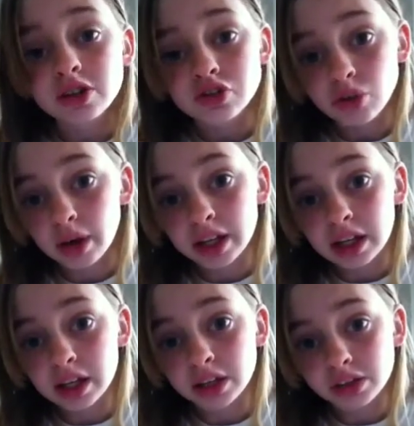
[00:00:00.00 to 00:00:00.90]
So I
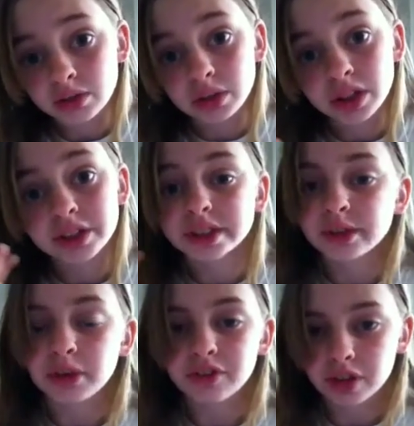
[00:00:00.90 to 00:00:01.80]
can't do it
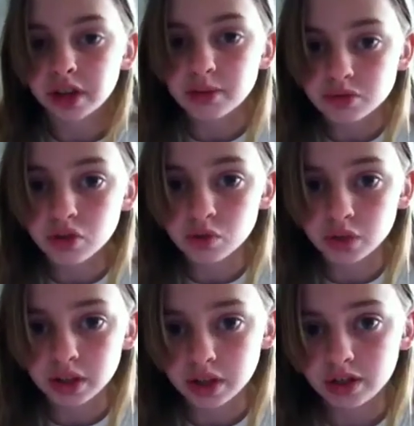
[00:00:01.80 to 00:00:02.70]
until my friend comes
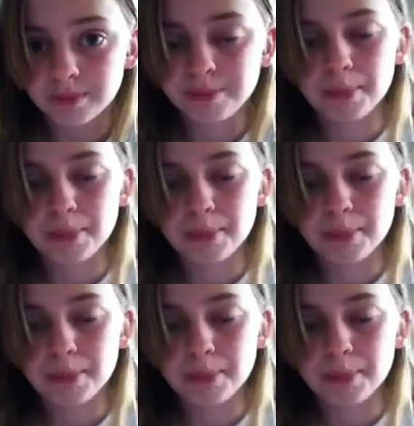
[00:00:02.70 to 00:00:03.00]
over again.